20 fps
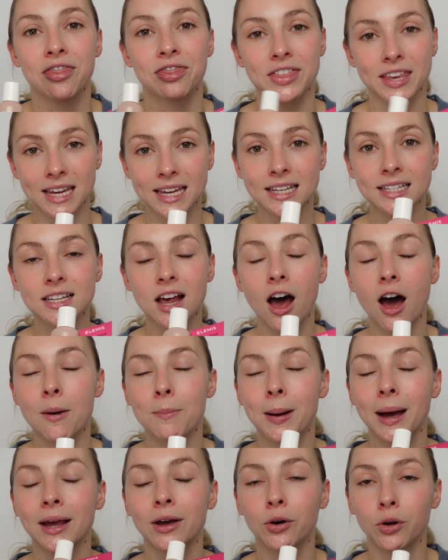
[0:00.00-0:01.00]
These are
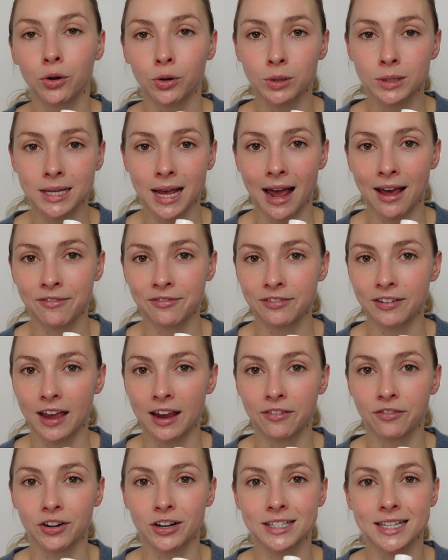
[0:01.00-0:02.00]
my all-time
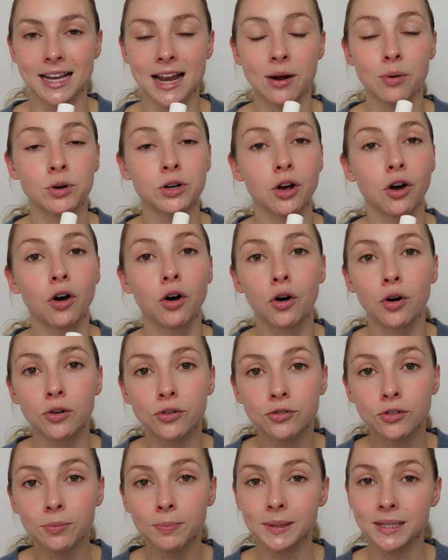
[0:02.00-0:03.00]
favorites and I would
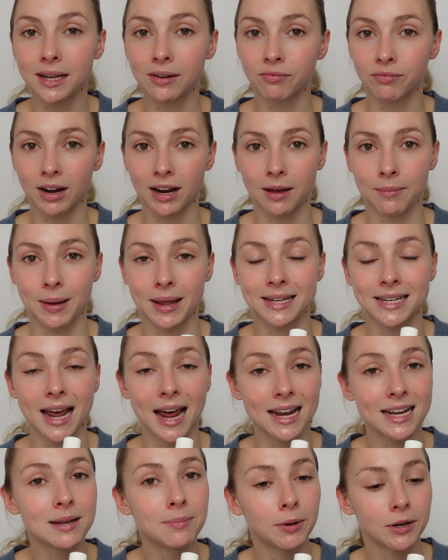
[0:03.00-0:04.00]
100% recommend
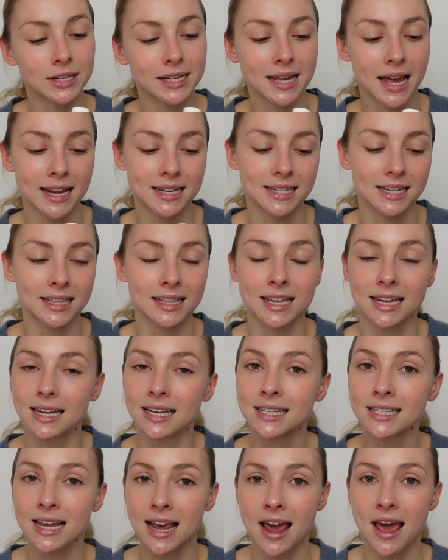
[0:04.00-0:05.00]
anybody getting
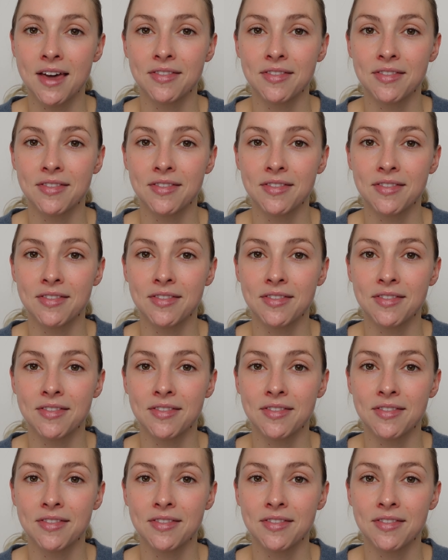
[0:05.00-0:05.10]
these.